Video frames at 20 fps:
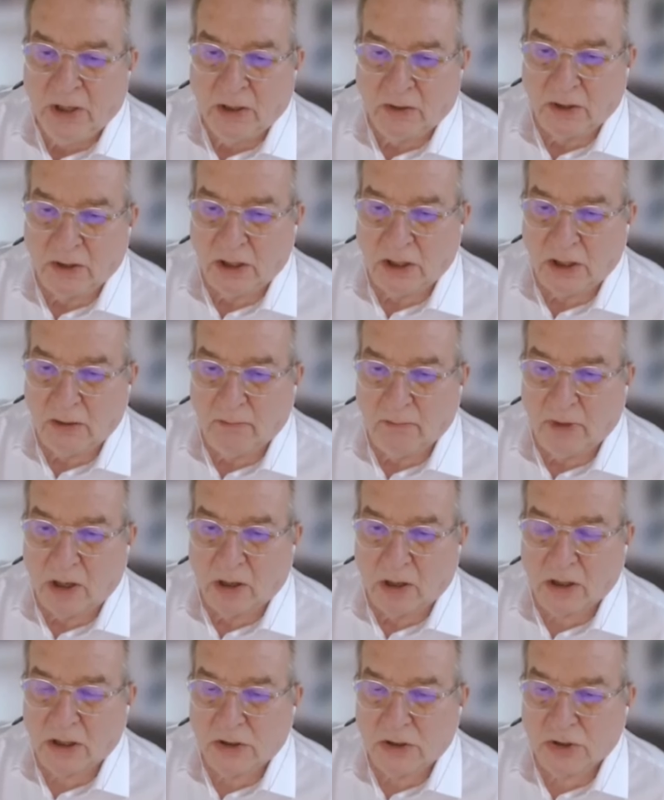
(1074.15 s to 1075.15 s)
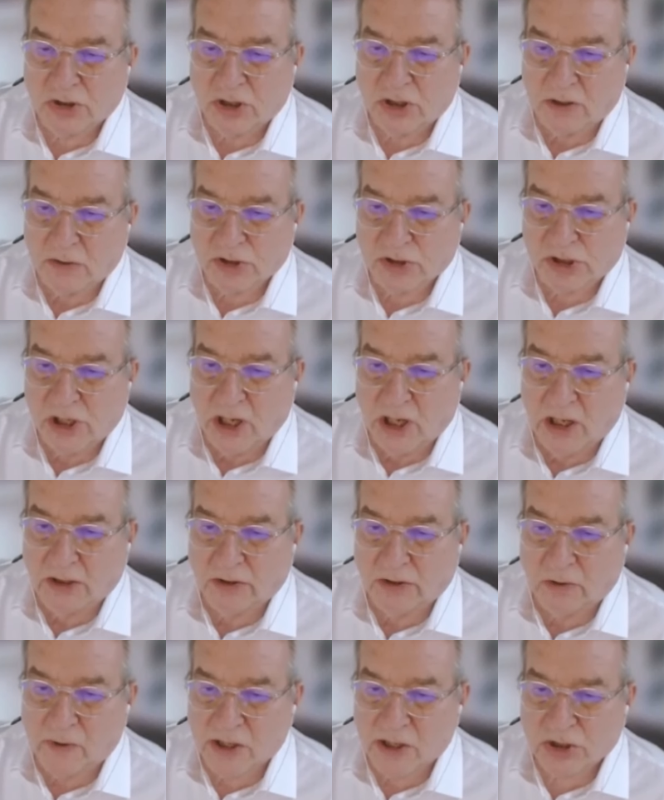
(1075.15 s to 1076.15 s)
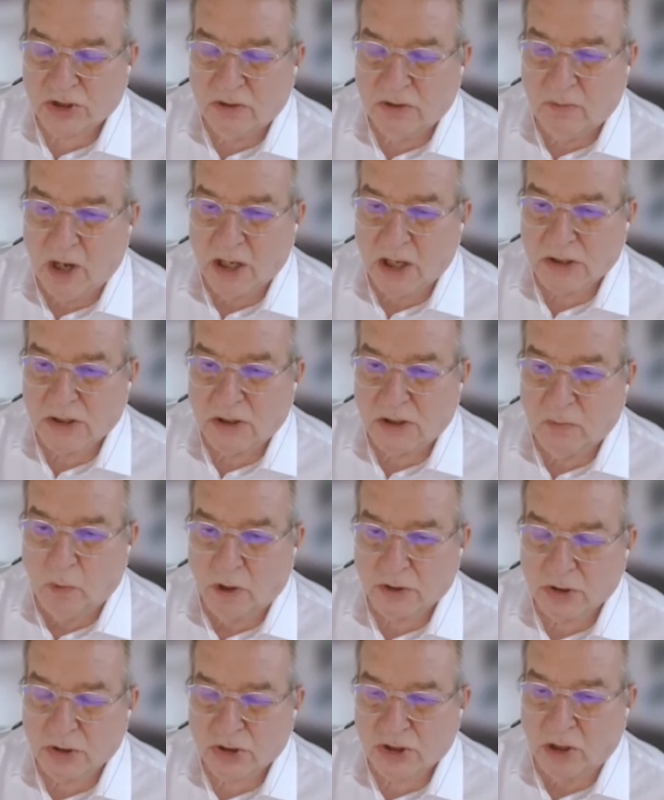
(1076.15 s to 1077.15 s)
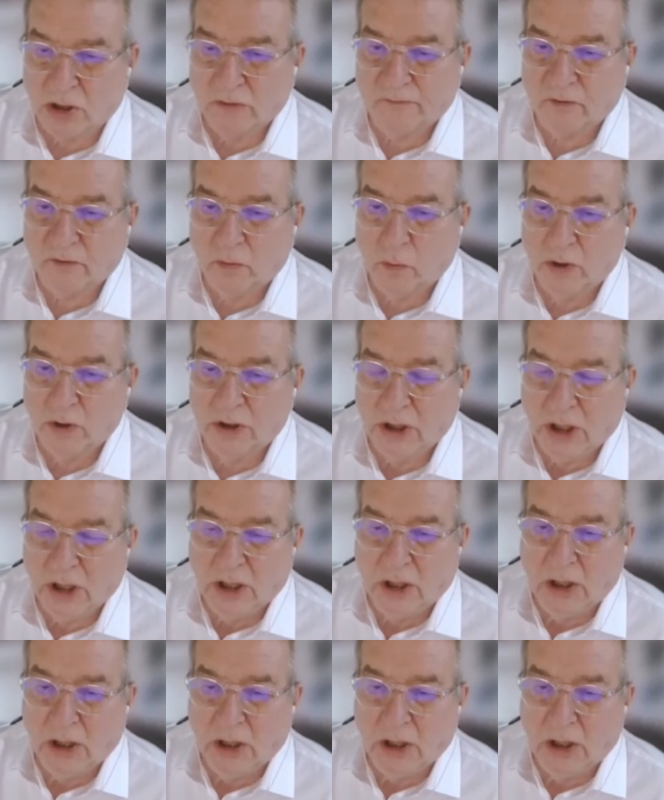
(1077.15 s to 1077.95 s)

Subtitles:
the market seriously underestimated what SOFR would